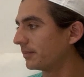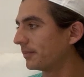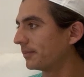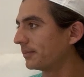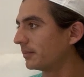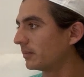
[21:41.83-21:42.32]

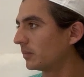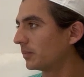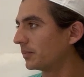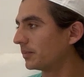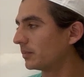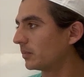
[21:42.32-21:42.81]

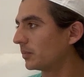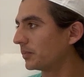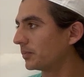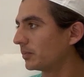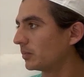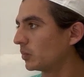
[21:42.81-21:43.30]

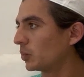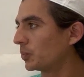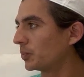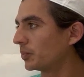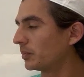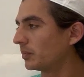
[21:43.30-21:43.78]

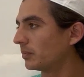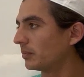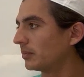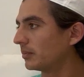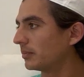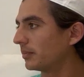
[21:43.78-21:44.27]

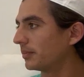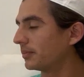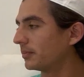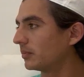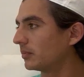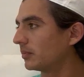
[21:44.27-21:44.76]

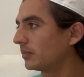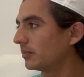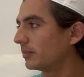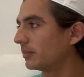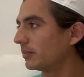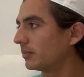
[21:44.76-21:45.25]

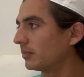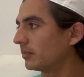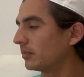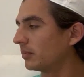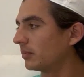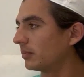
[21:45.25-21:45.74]

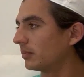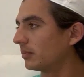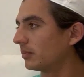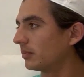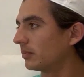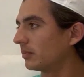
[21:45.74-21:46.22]

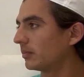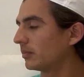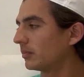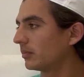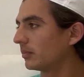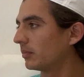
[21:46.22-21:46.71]

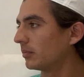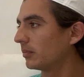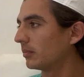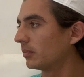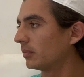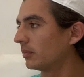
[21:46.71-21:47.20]

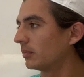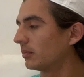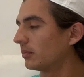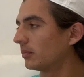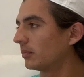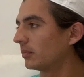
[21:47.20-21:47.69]

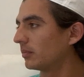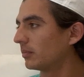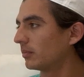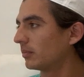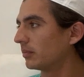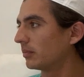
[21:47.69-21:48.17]

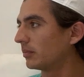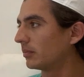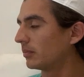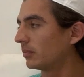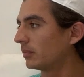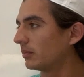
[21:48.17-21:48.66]

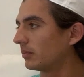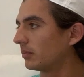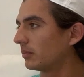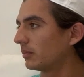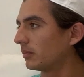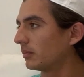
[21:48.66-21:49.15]

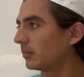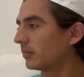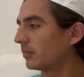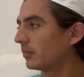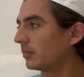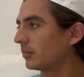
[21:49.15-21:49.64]

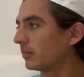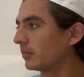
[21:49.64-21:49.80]
The person shown says nothing.